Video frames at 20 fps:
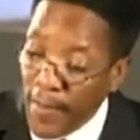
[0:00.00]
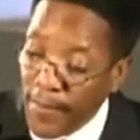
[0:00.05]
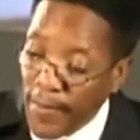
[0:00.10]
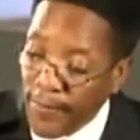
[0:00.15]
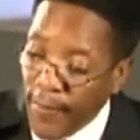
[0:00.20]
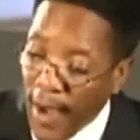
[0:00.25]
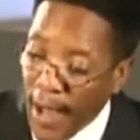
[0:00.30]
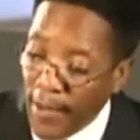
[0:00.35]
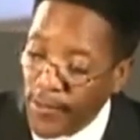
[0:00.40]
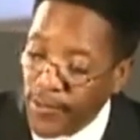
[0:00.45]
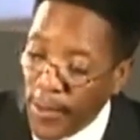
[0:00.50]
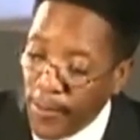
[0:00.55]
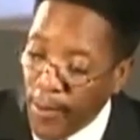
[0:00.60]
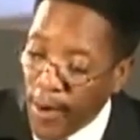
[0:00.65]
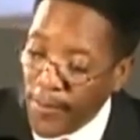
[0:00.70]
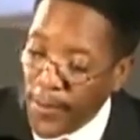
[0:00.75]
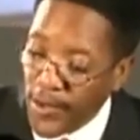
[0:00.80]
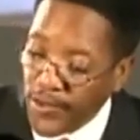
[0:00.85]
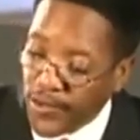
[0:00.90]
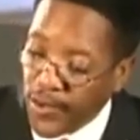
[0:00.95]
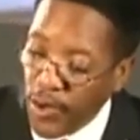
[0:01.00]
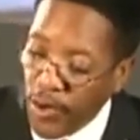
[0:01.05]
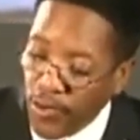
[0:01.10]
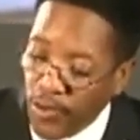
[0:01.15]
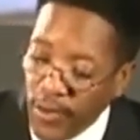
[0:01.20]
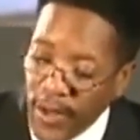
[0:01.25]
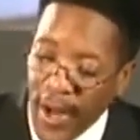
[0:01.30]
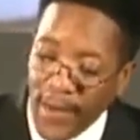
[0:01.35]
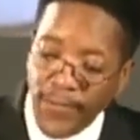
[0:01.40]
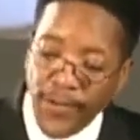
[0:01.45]
of the fathers upon the
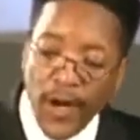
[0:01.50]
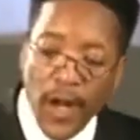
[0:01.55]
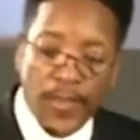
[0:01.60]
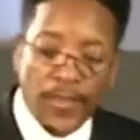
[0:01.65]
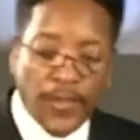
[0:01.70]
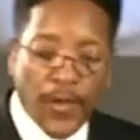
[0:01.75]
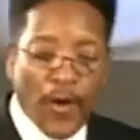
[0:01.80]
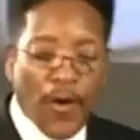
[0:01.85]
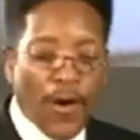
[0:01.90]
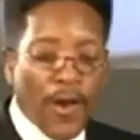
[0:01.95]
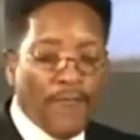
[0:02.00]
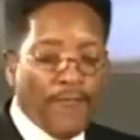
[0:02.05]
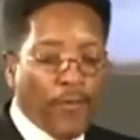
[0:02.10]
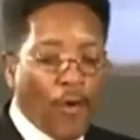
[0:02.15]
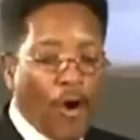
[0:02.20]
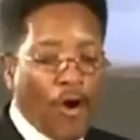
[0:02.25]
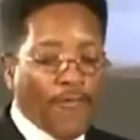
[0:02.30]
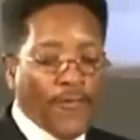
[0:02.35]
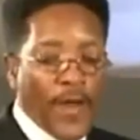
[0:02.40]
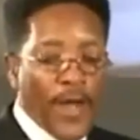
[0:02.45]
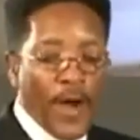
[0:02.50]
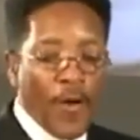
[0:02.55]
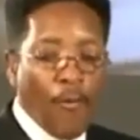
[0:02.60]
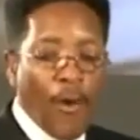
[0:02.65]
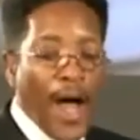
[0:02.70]
children unto the third and fourth